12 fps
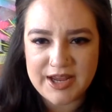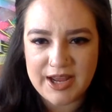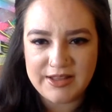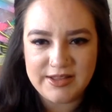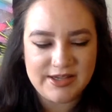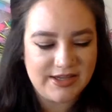
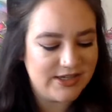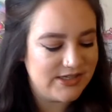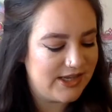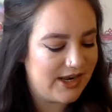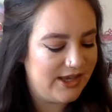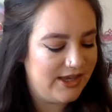Like I
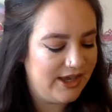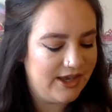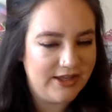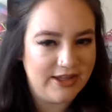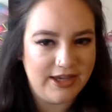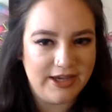said, I
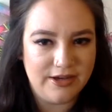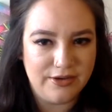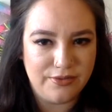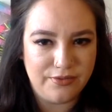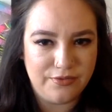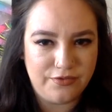can't like
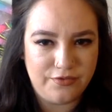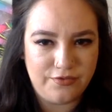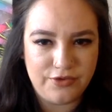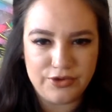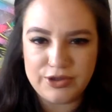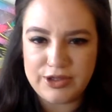
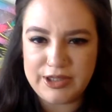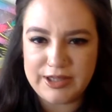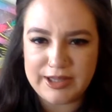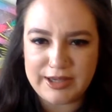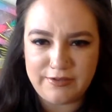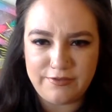fully
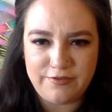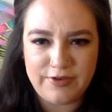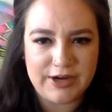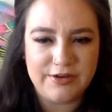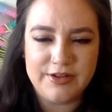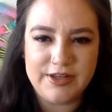like
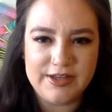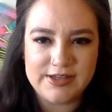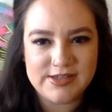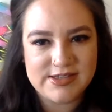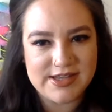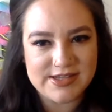fairly
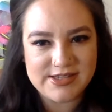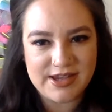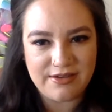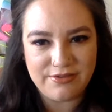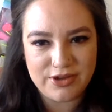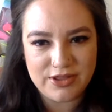assess
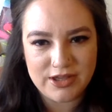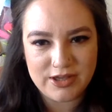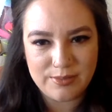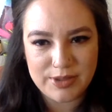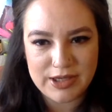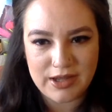everything
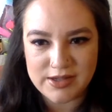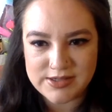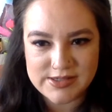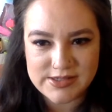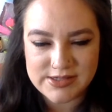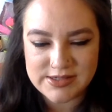because
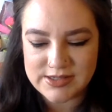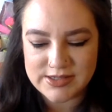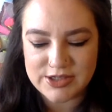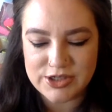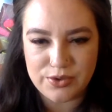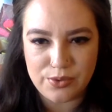this is
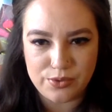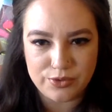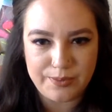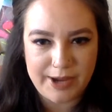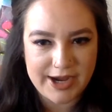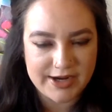such an old
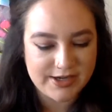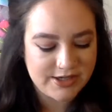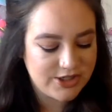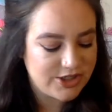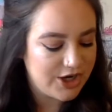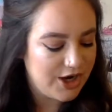
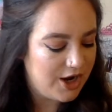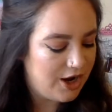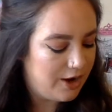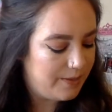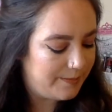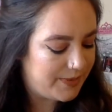package.
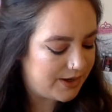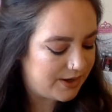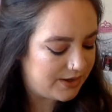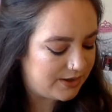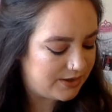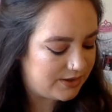
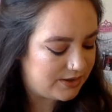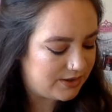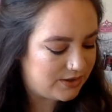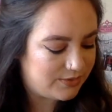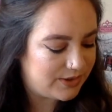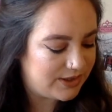But you
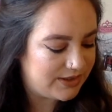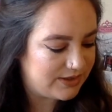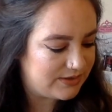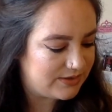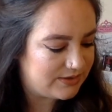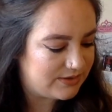know what?
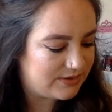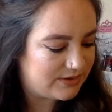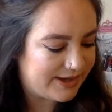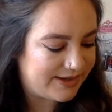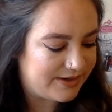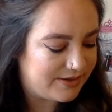
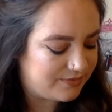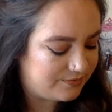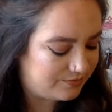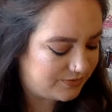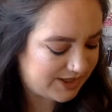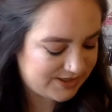Like,
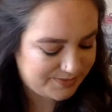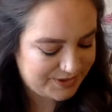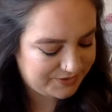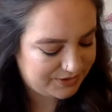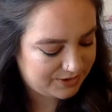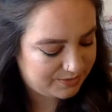that's my
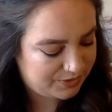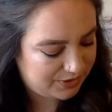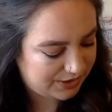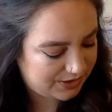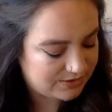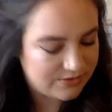only
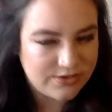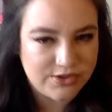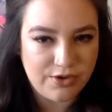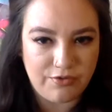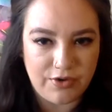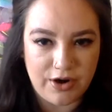complaint
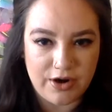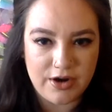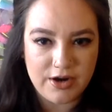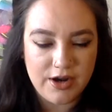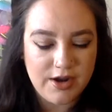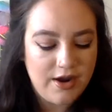so far.
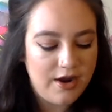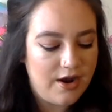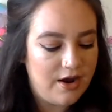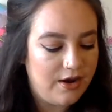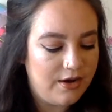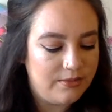
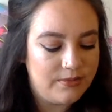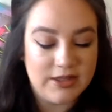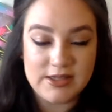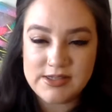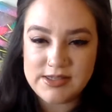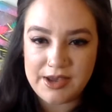
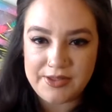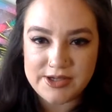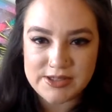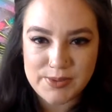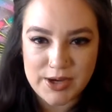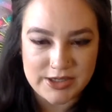Let's see how they
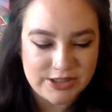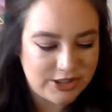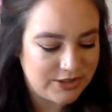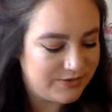swatch.